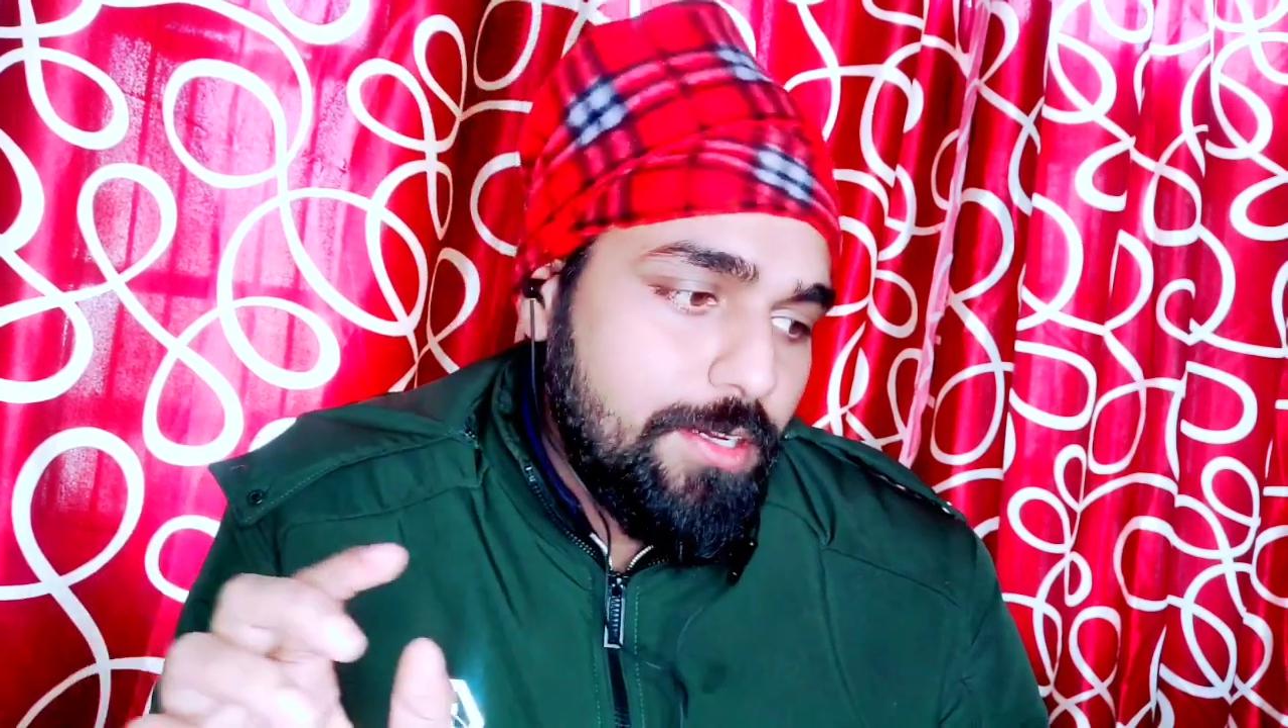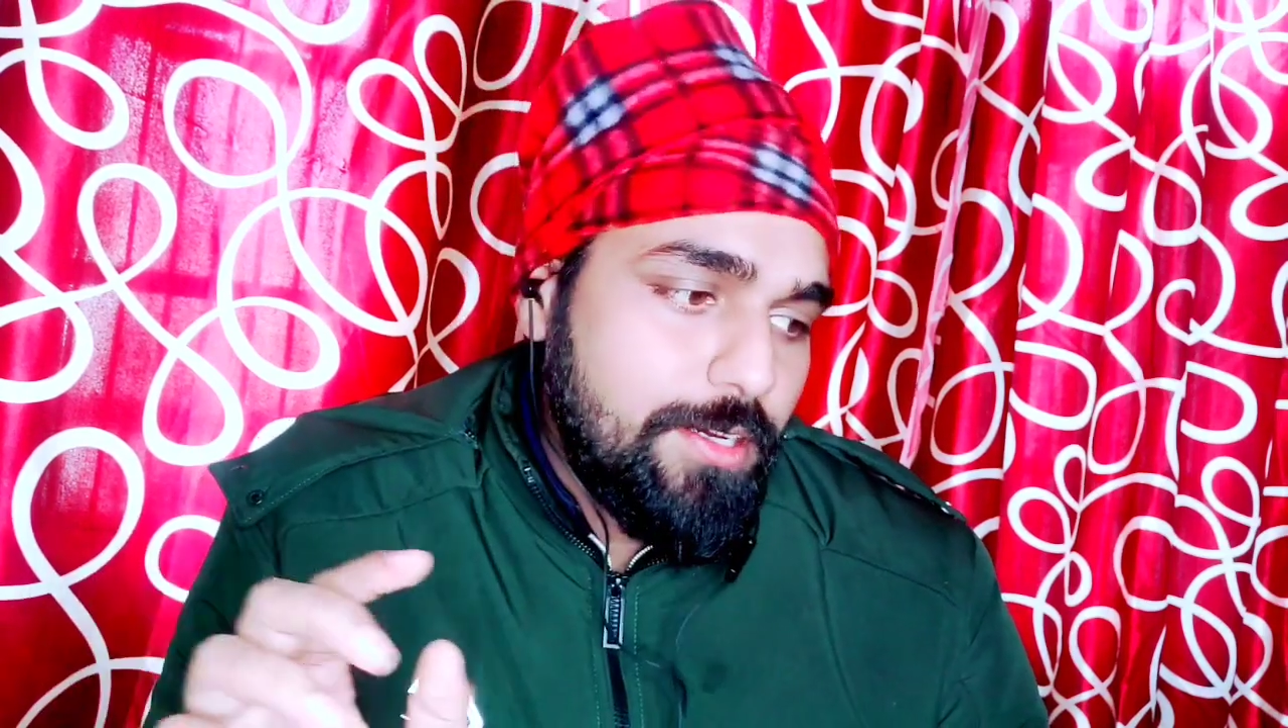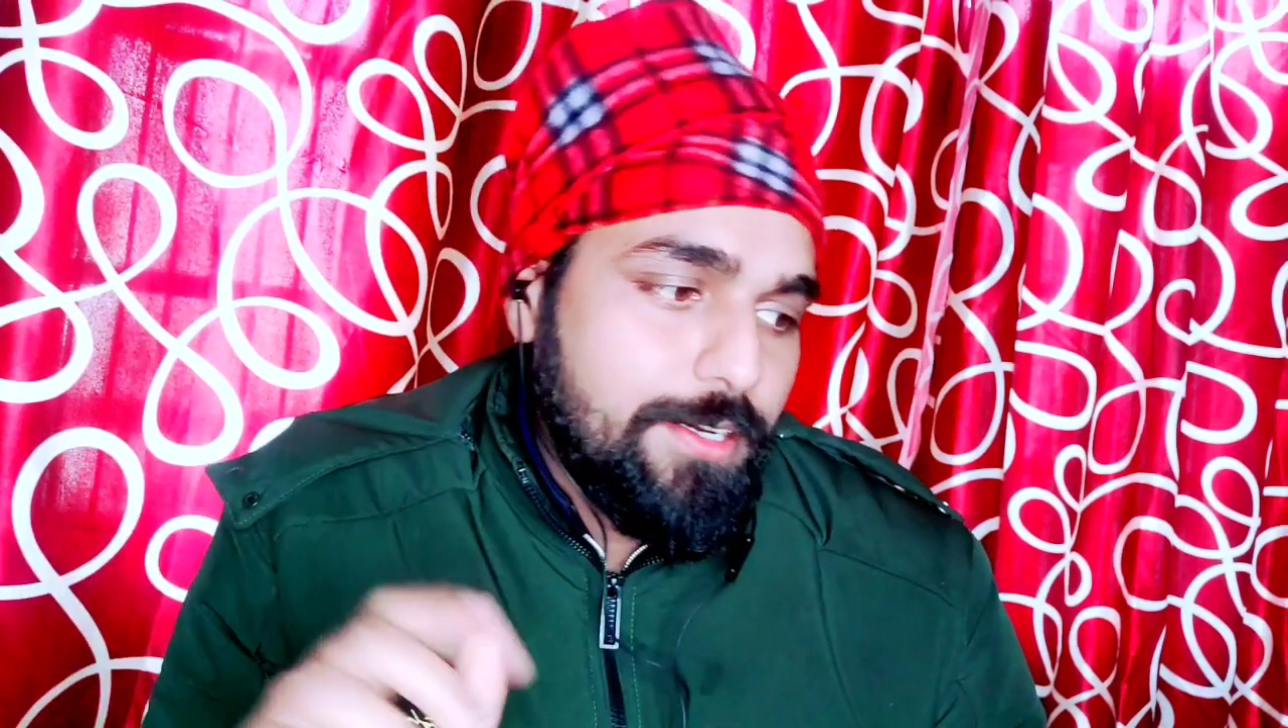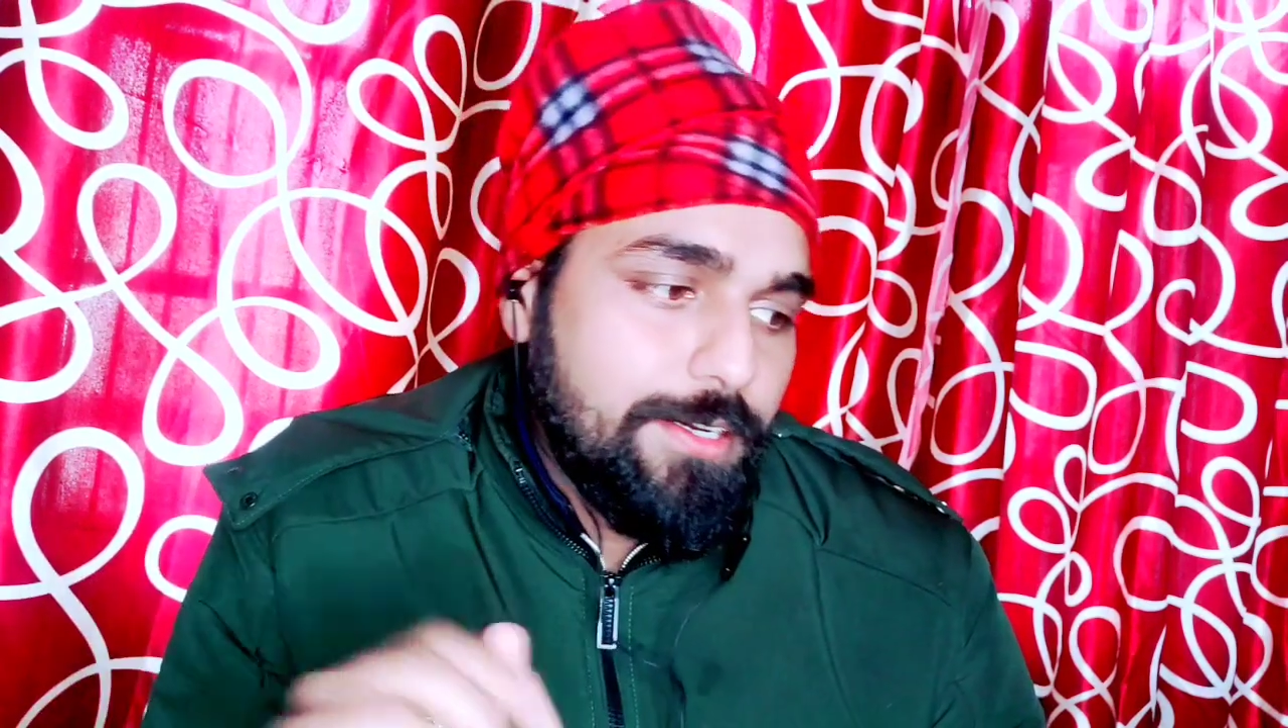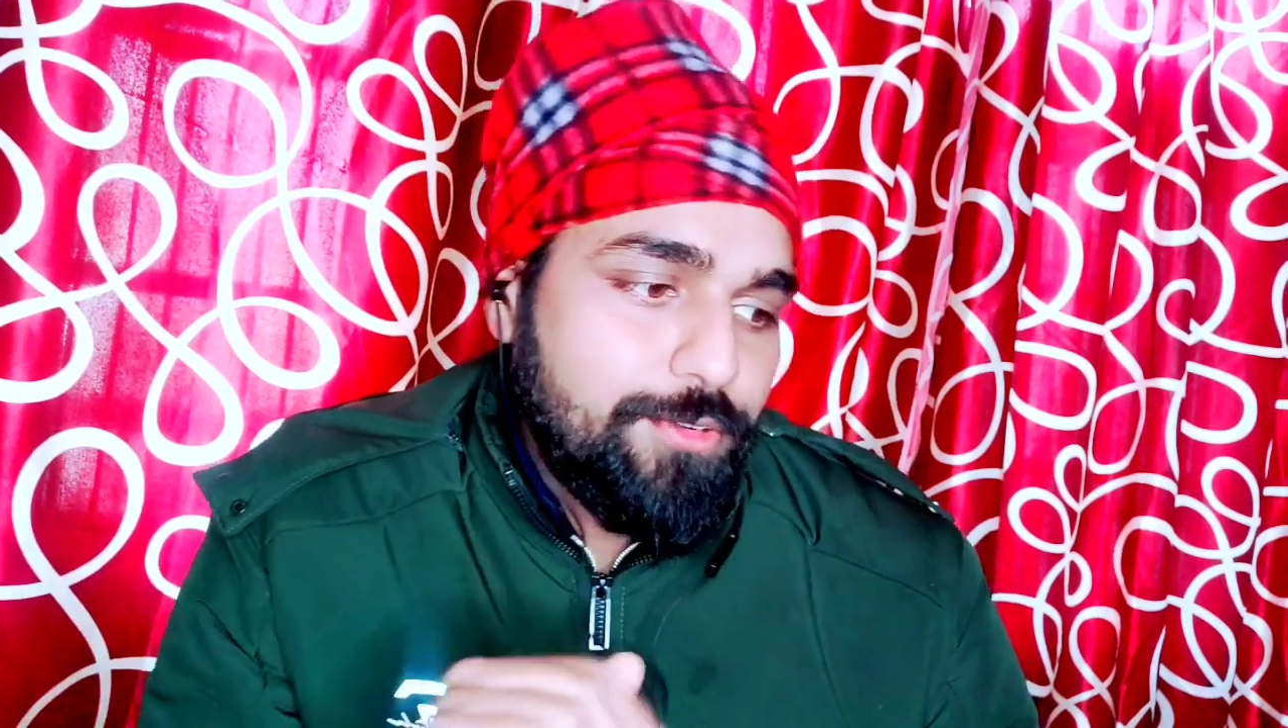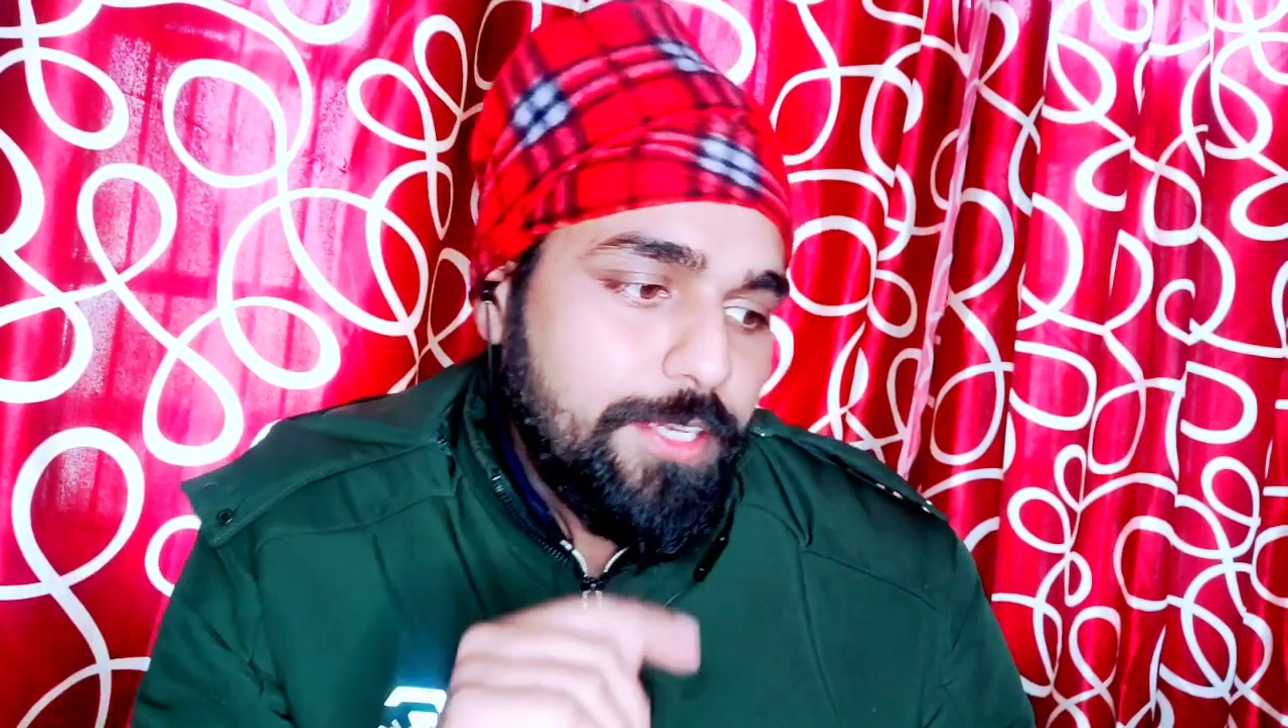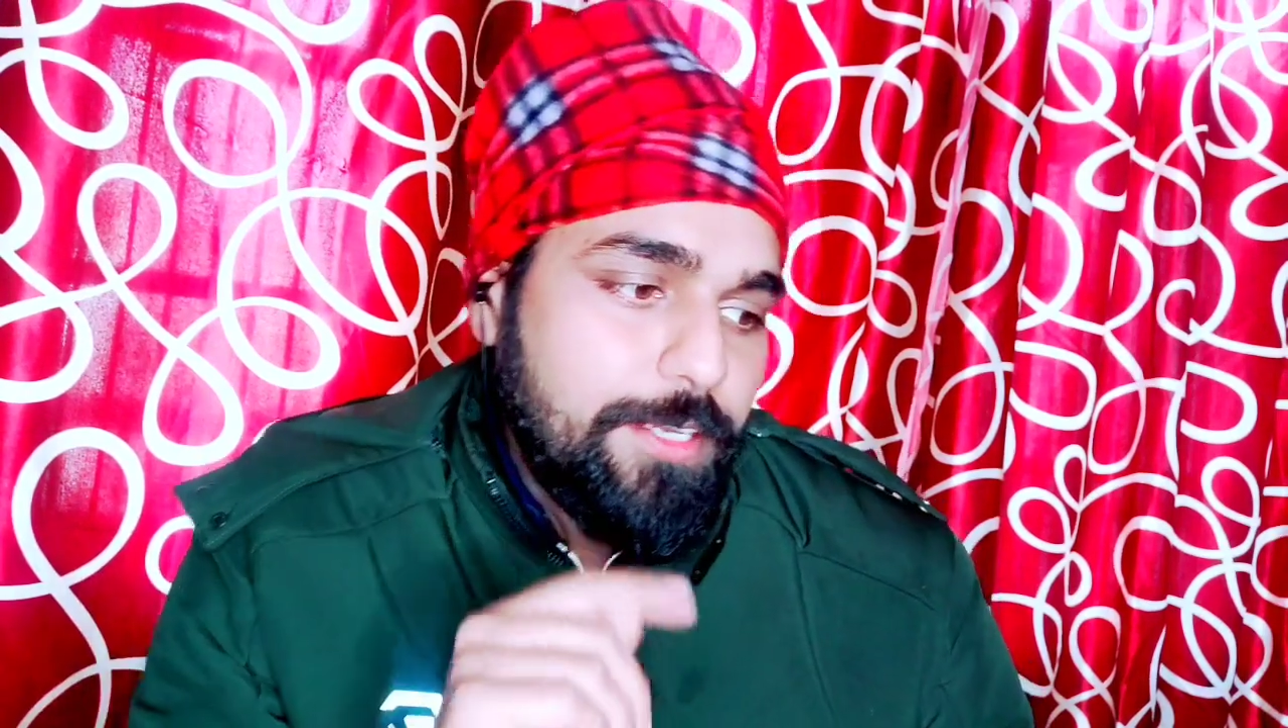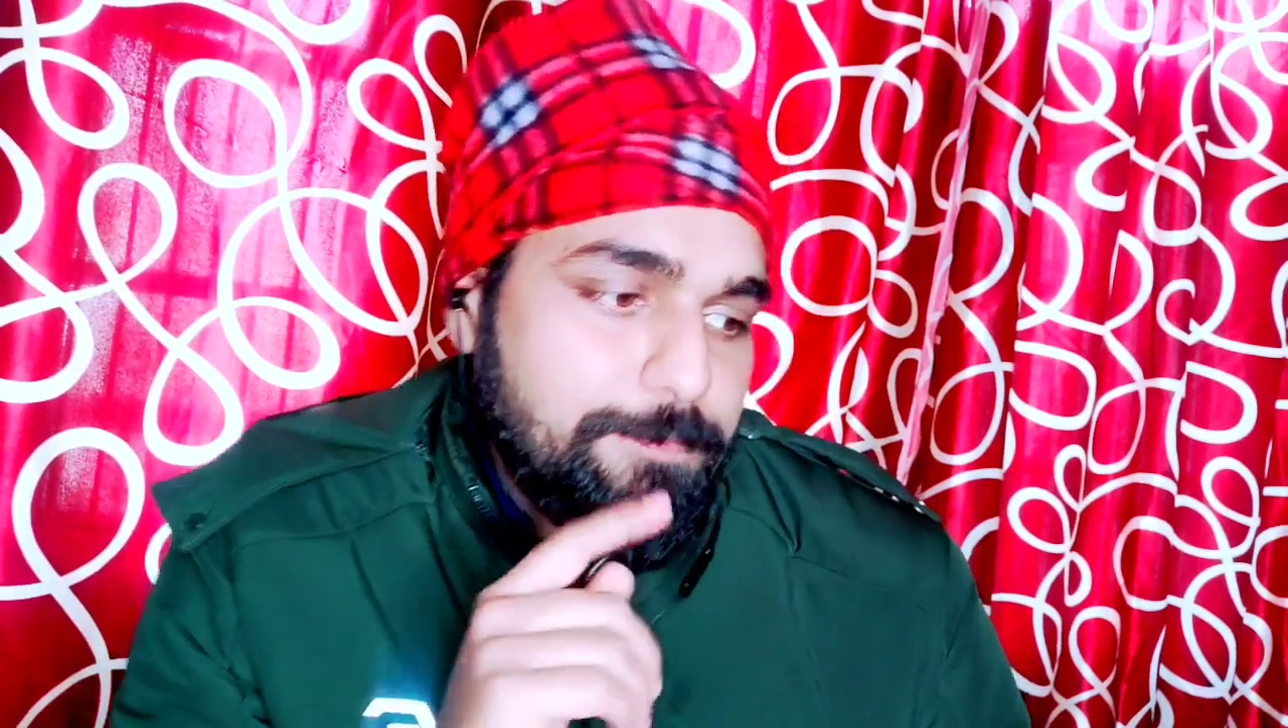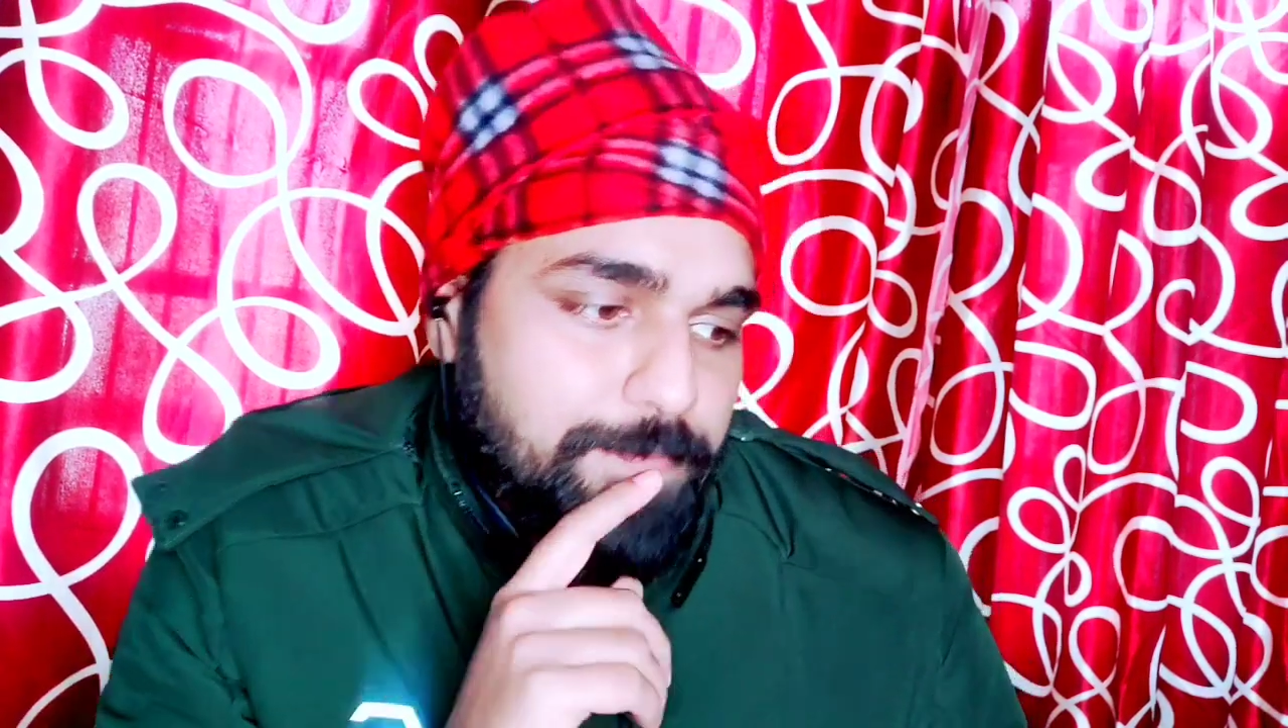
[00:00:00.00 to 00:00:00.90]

Okay,